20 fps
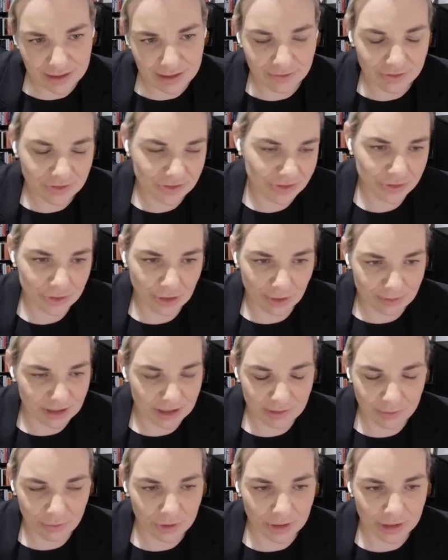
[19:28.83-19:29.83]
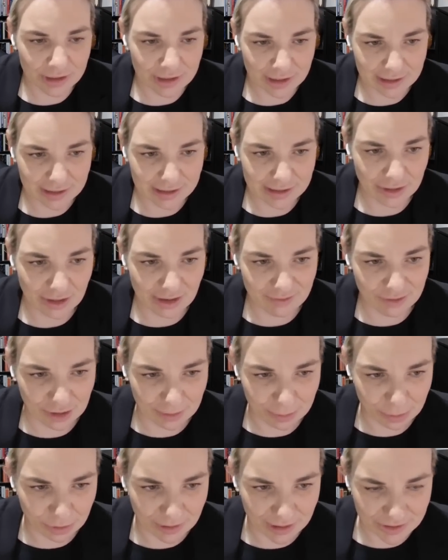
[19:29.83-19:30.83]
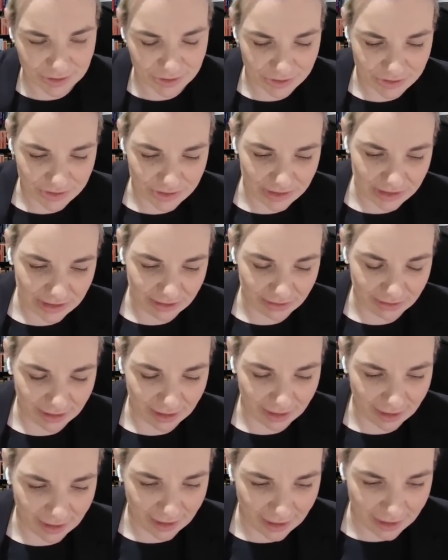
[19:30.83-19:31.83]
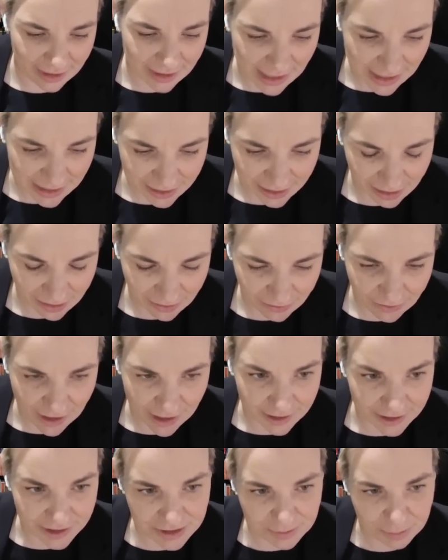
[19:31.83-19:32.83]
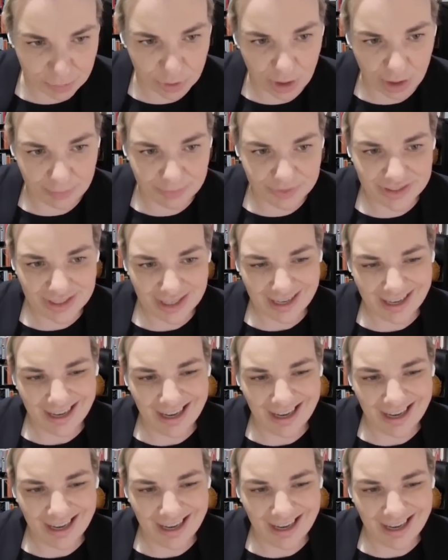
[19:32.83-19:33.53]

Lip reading: It was stopped in the water conducting diving operations, clearing a net that had found its props.